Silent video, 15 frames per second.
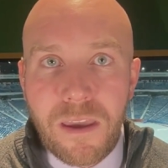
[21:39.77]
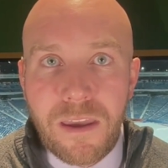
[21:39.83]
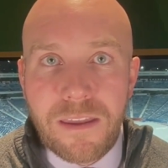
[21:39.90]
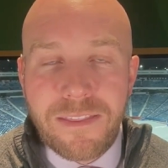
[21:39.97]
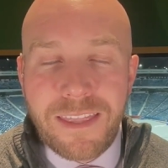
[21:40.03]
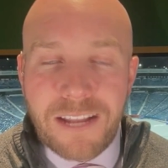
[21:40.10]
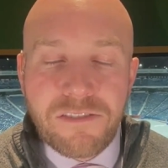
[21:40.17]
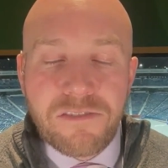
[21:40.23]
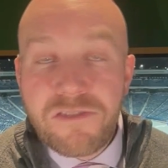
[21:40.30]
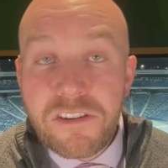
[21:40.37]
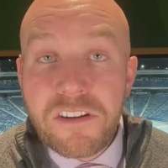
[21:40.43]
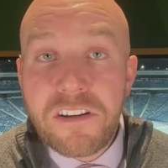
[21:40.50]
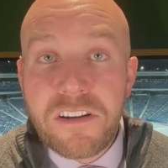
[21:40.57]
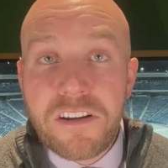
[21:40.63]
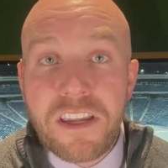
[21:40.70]
that's what you're
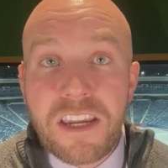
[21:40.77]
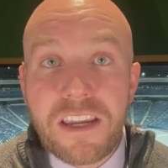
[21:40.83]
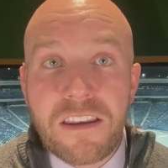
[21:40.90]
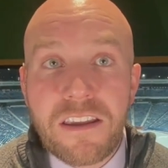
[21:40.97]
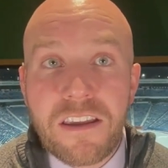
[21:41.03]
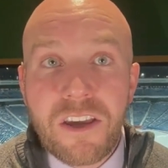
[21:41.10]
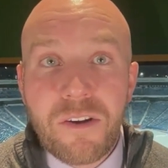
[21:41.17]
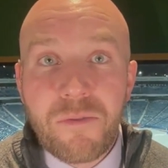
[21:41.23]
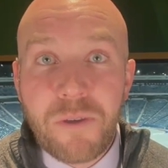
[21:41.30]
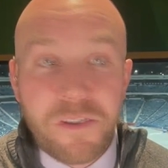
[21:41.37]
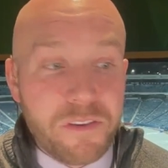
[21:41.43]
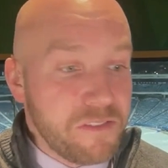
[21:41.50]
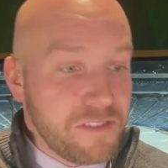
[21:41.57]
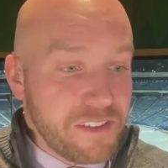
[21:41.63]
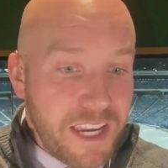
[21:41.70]
going to need, whether
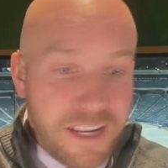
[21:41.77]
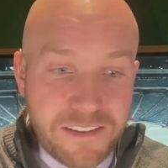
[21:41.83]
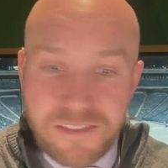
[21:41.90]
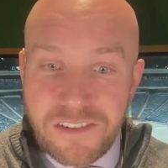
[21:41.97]
it's the Kansas